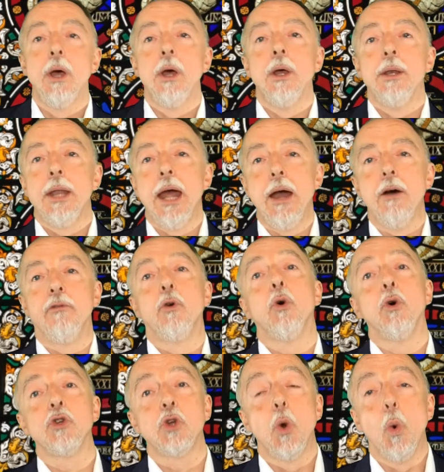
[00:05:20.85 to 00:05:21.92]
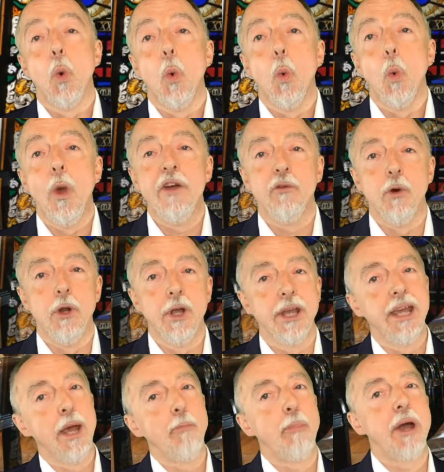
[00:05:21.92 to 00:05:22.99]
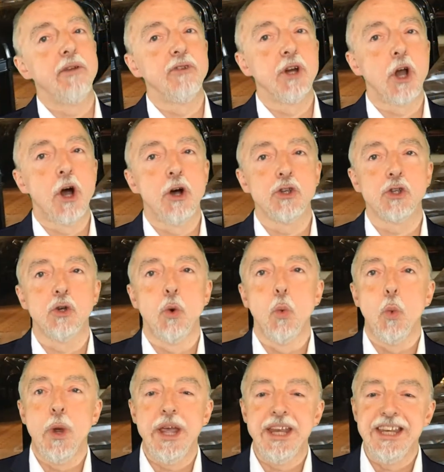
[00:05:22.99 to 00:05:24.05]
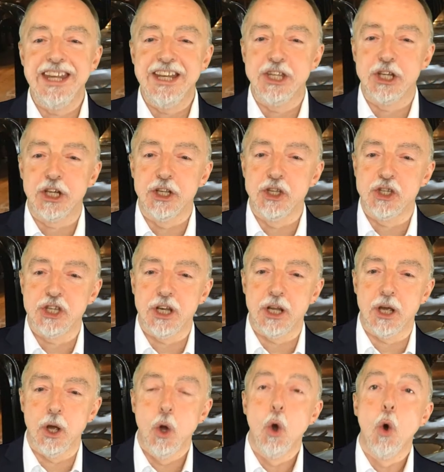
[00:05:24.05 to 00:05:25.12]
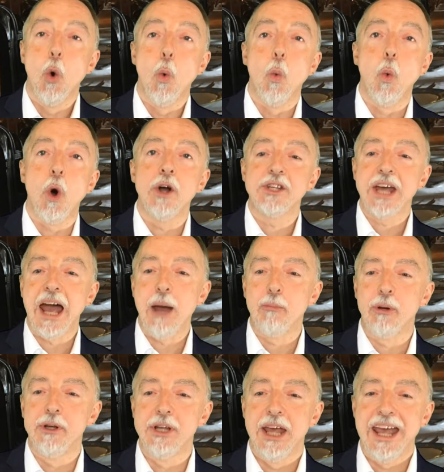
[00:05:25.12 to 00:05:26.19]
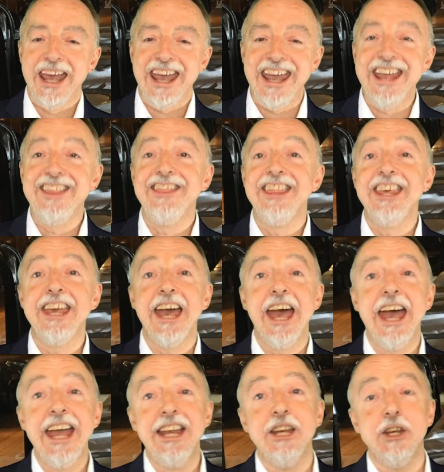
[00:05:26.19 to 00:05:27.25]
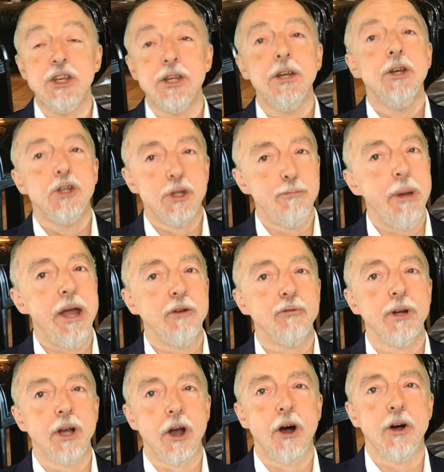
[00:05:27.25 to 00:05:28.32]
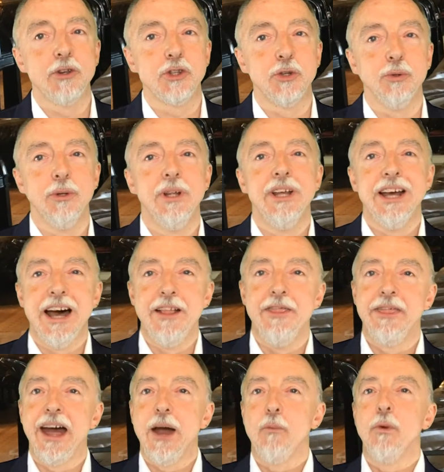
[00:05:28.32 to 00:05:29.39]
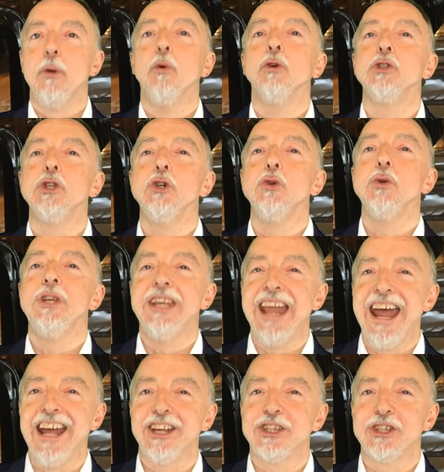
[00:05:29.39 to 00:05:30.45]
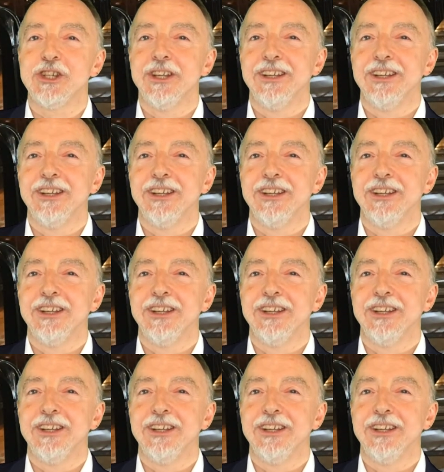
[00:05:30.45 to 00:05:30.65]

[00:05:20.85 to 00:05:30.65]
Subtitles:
Now, of course, if we're looking at Penrhyn Castle, we need to consider what happened in the end to Penrhyn Castle, and that we will do next.